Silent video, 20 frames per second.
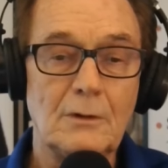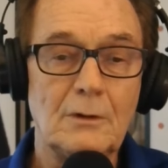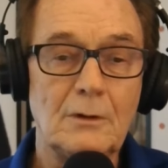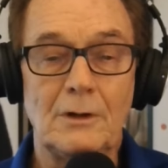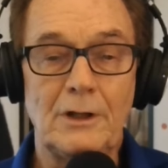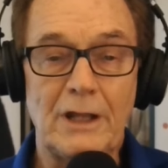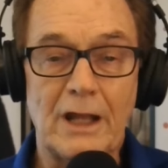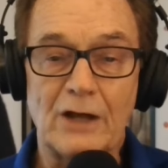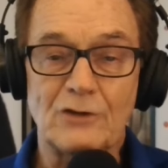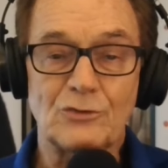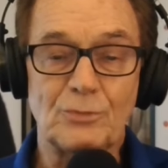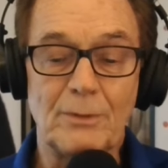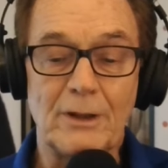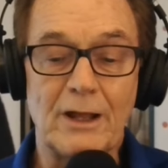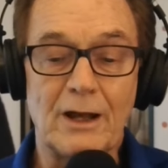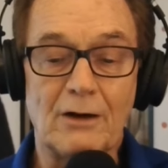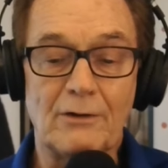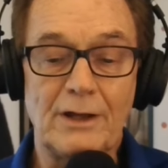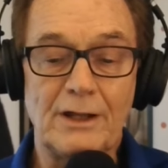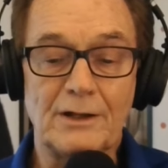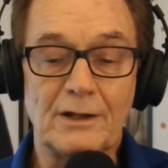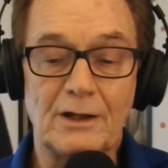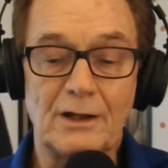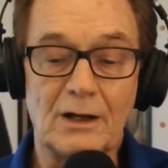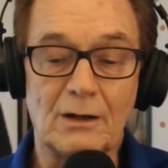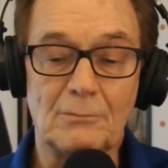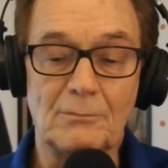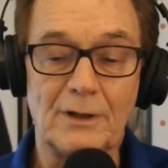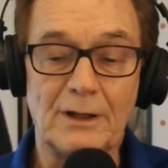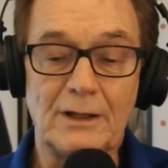He asked me how he could
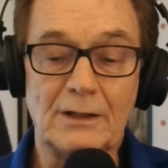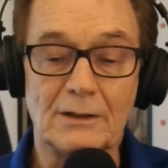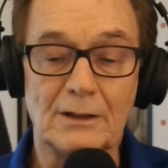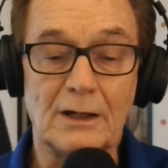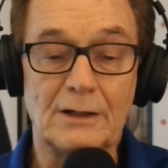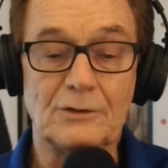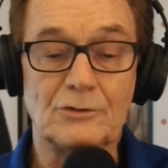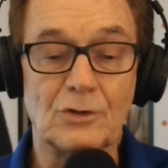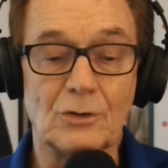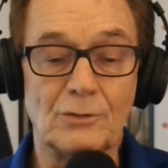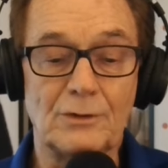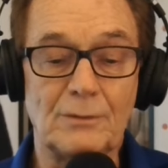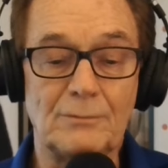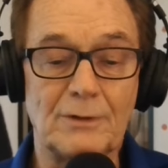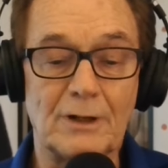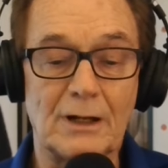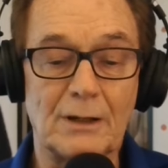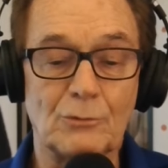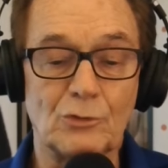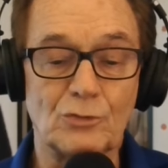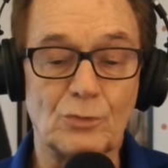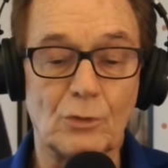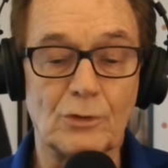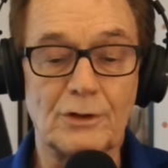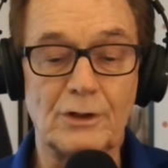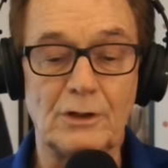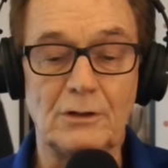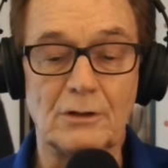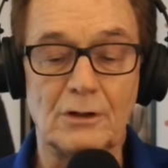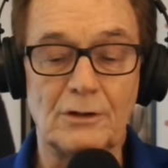help me, and I told him that I was
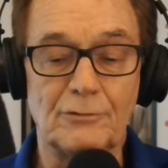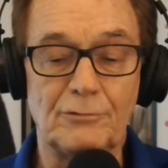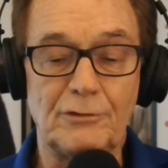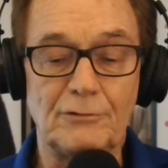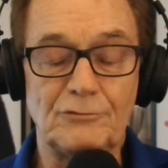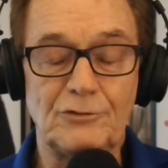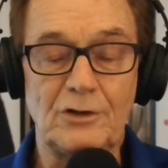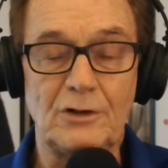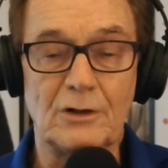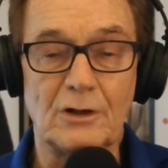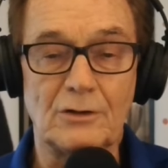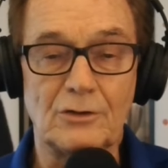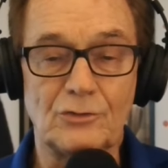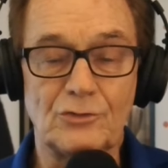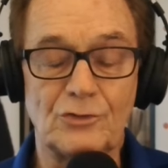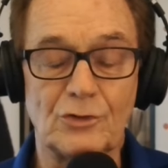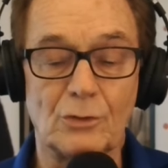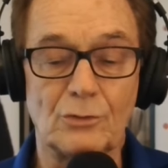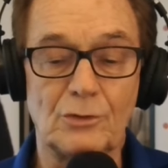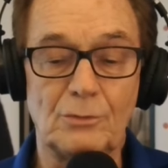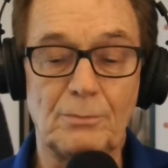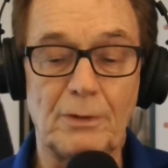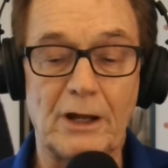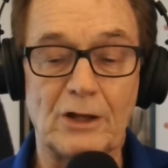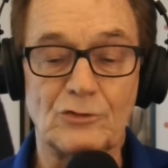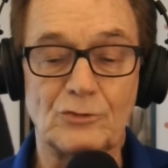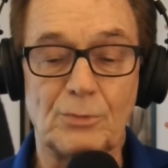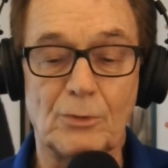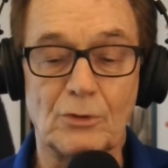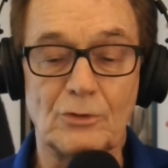working on the 1,500 stolen
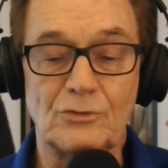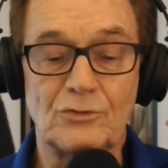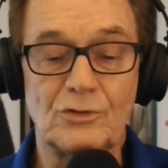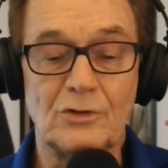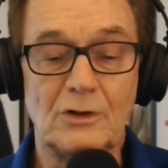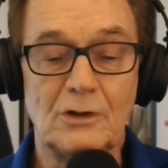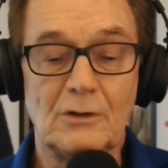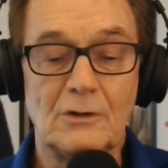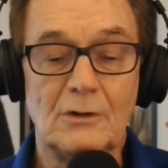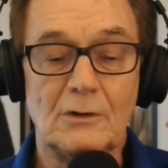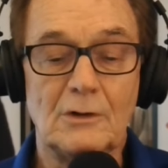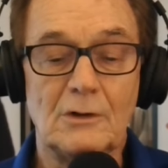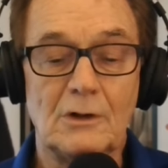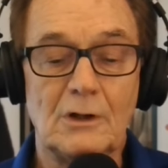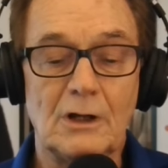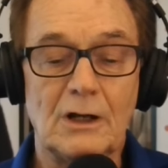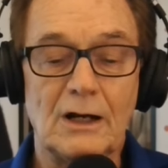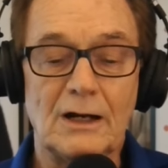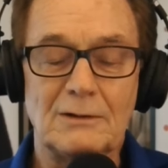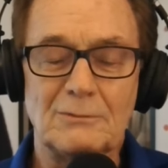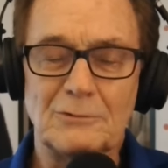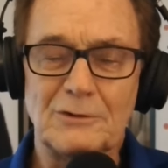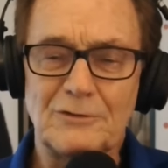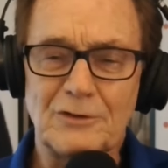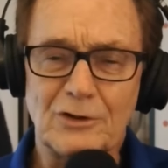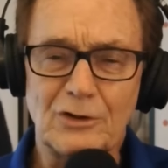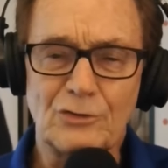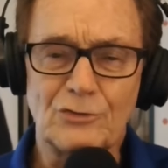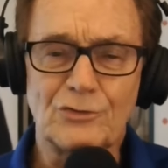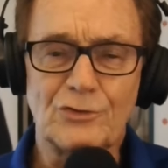passports with
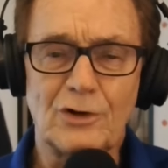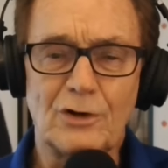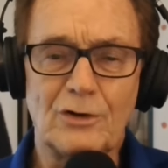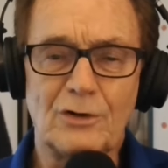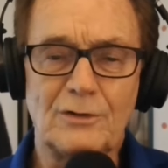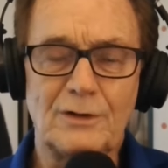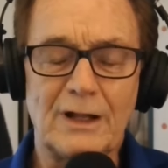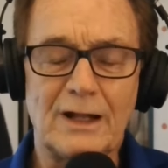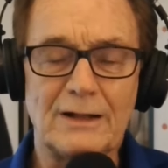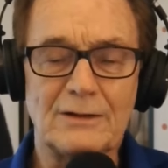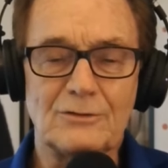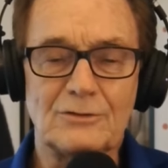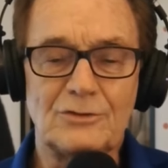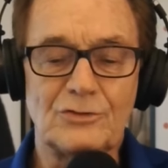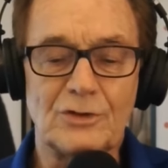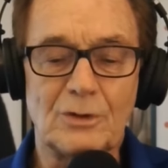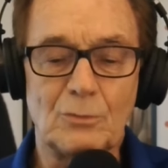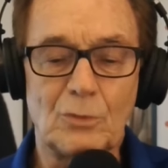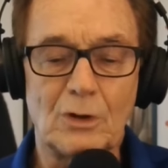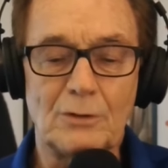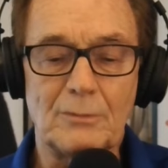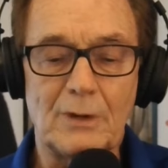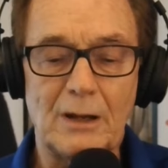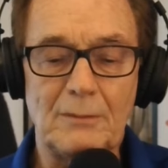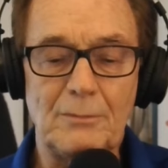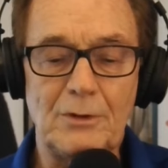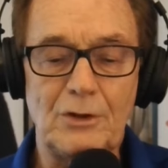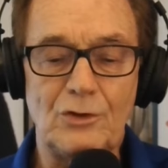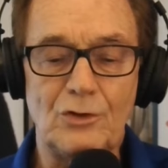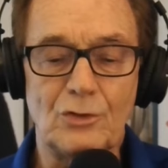the concern that someone
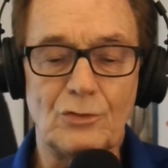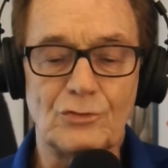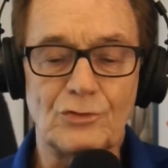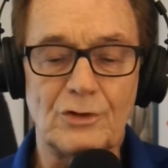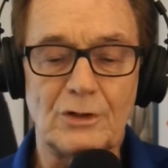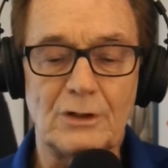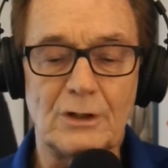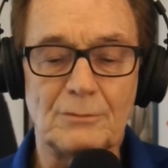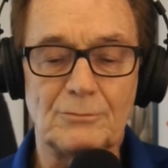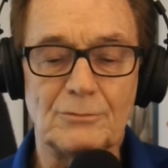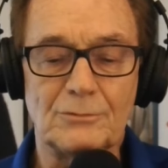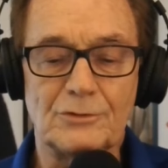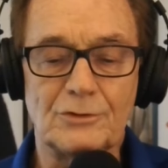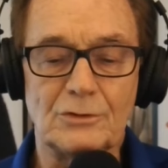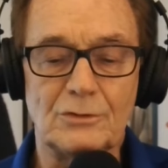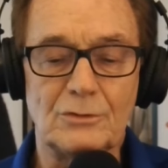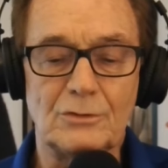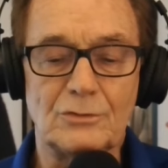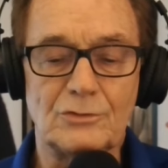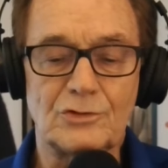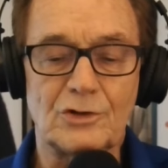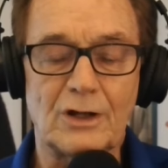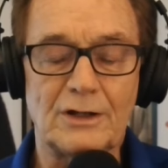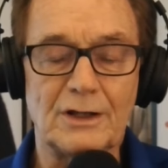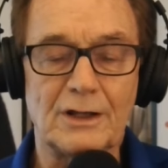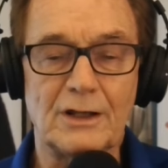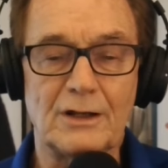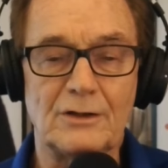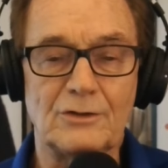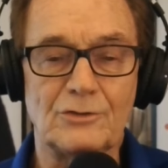might be using them to try
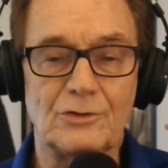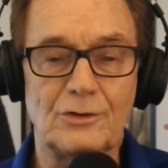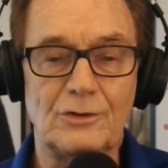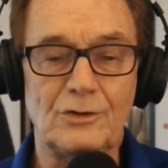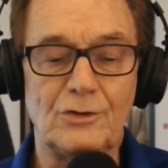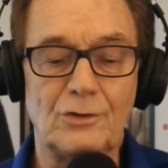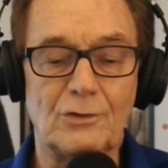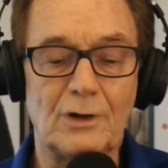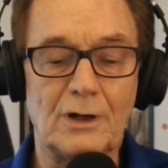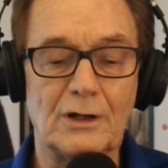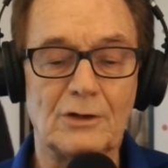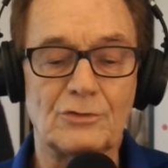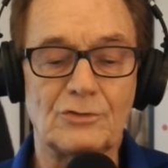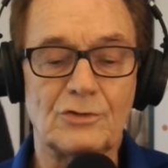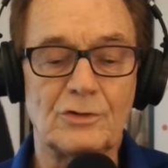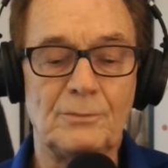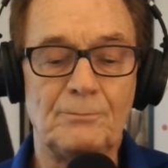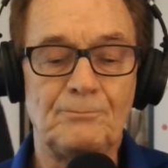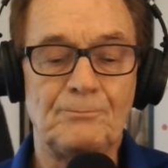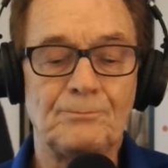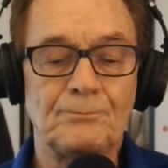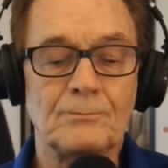to get into the U.S.